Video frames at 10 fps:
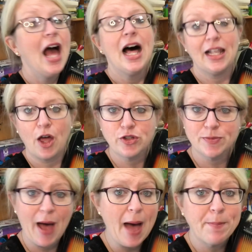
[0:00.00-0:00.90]
I lost
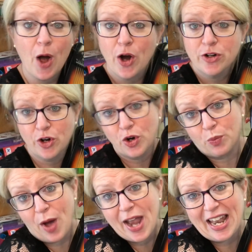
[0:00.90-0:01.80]
my partner,
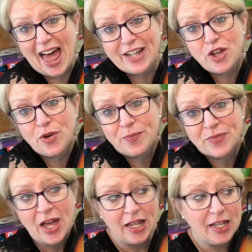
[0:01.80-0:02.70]
what'll I do?
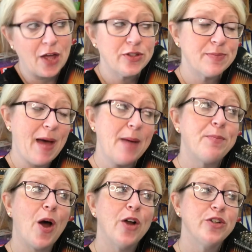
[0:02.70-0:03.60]
I lost my
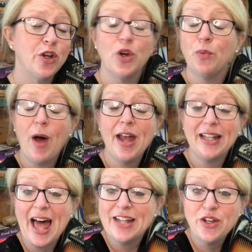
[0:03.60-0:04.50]
partner,
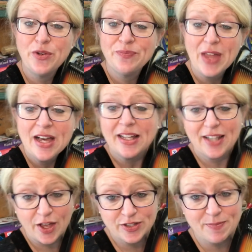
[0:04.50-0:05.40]
what'll I do? I
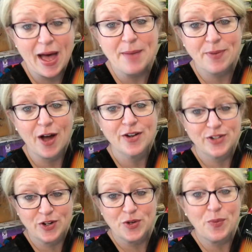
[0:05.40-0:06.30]
lost my
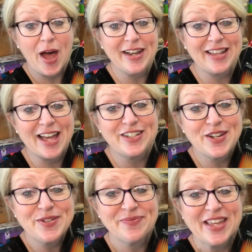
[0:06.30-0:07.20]
partner, what'll I
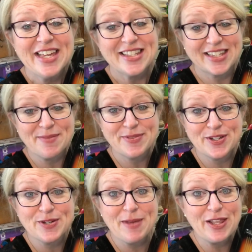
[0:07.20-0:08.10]
do?
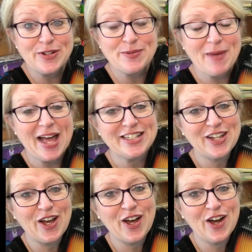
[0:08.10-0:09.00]
Skiptumalu, my
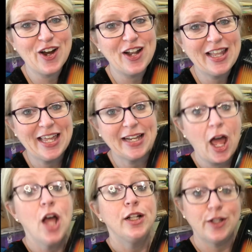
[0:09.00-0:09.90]
darling.
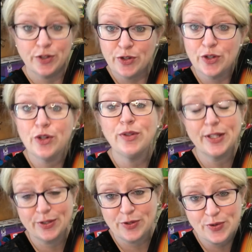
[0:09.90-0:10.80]

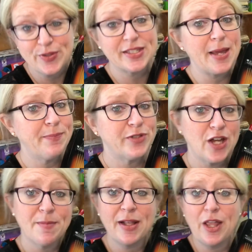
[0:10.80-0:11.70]
Lulu,
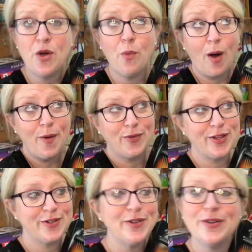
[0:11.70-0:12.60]
skiptumalu, woo,
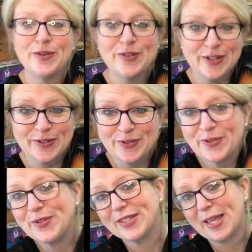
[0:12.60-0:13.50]
Lulu,
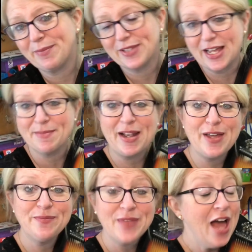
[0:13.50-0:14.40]

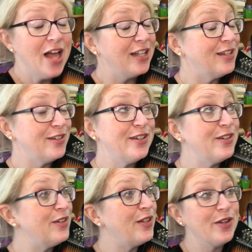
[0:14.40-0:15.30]
skiptumalu,
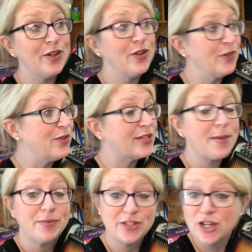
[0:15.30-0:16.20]
Lulu,
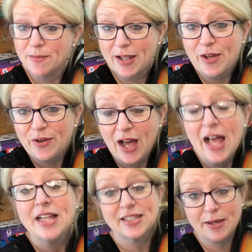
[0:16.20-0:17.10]
skiptumalu,
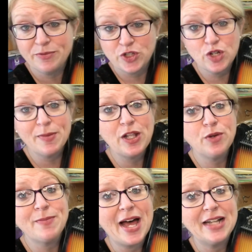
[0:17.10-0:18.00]
skiptumalu,
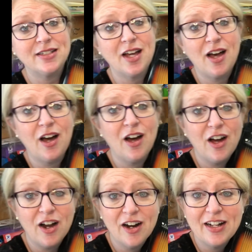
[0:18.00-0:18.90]
my
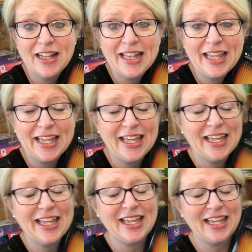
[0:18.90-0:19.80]
darling.
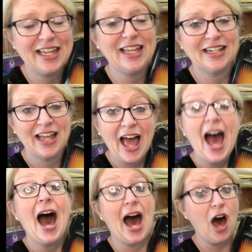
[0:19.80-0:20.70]

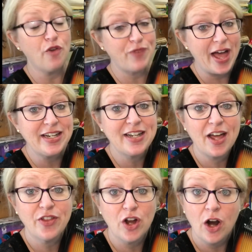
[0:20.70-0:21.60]
I'll find
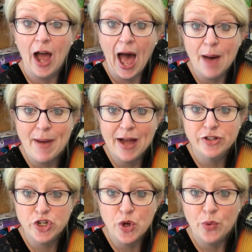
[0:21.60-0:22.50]
another, how
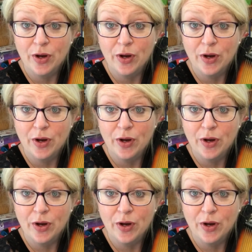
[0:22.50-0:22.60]
about you?